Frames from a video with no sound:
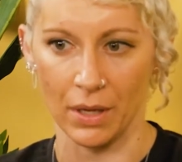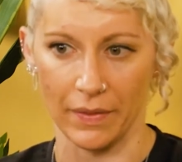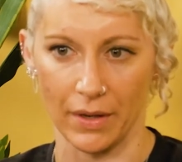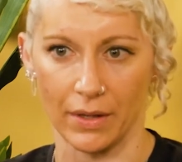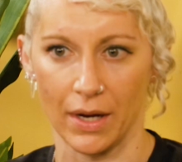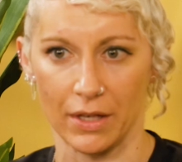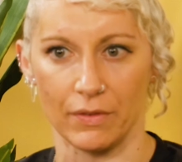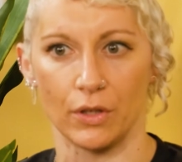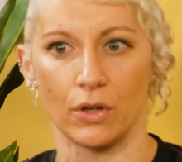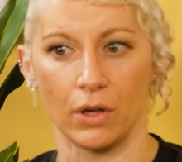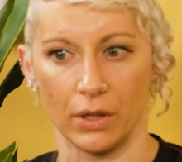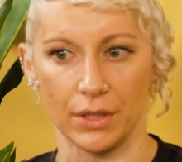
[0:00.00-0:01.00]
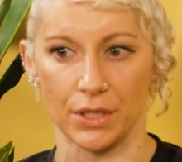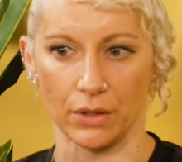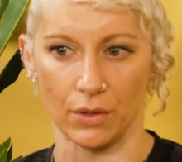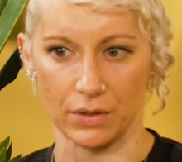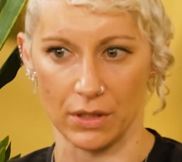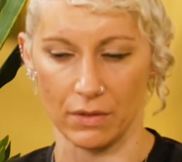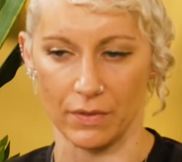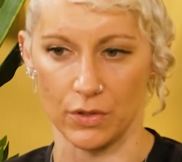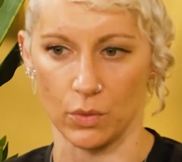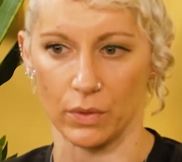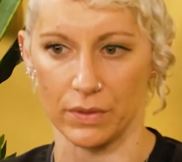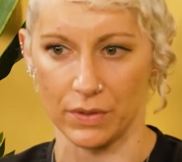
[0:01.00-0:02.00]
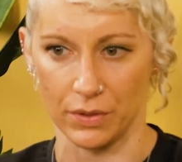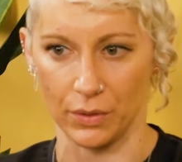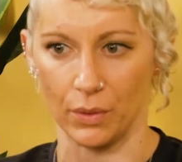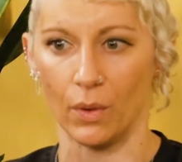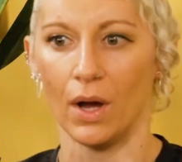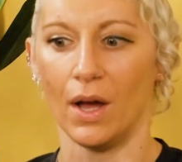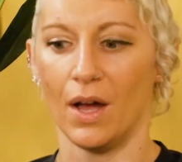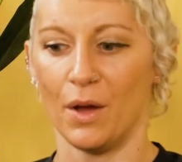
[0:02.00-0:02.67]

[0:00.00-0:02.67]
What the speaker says: and then kind of encouraging those individuals to